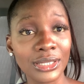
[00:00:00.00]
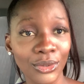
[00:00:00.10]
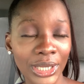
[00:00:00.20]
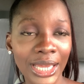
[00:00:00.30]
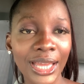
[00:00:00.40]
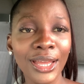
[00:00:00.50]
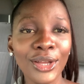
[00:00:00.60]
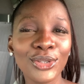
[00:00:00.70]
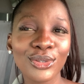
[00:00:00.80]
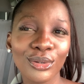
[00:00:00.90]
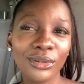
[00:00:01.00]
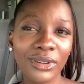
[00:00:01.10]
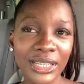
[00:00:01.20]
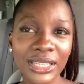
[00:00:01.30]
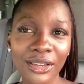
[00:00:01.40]
Okay, so
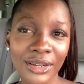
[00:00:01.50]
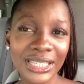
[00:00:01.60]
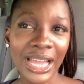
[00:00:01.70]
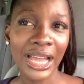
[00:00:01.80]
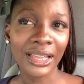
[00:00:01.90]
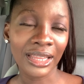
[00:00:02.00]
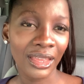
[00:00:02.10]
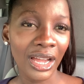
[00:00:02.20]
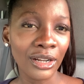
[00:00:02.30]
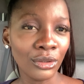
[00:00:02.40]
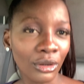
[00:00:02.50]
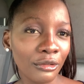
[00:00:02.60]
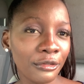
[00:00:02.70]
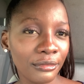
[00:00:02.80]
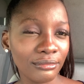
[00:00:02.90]
grassy areas, I think I
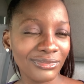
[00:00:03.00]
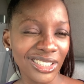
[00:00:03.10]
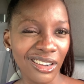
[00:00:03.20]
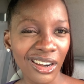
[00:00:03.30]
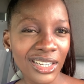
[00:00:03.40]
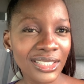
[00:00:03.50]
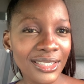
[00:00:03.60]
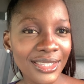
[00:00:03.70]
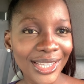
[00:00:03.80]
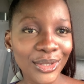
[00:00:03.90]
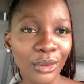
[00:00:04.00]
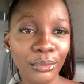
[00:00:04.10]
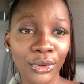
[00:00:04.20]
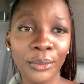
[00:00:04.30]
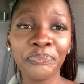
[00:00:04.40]
love the garden setup,
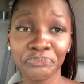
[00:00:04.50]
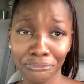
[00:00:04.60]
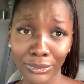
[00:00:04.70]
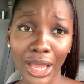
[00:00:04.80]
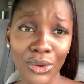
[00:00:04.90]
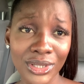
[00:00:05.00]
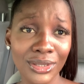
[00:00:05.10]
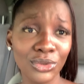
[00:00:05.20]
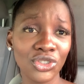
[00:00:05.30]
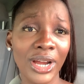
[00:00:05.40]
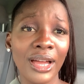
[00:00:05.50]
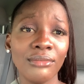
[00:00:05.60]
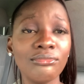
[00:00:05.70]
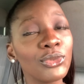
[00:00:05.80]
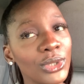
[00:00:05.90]
but I'll still try and do